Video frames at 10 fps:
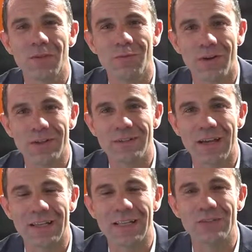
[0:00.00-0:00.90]
very
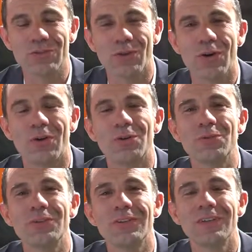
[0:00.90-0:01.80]
tightly
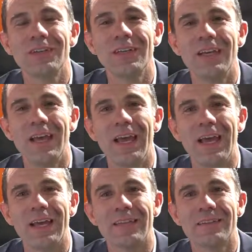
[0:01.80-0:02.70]
controlled
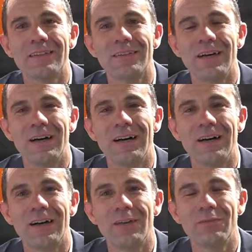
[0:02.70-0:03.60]
and,
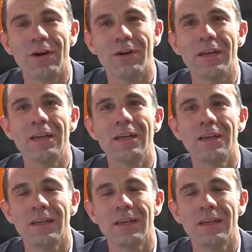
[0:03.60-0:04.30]
uh, and very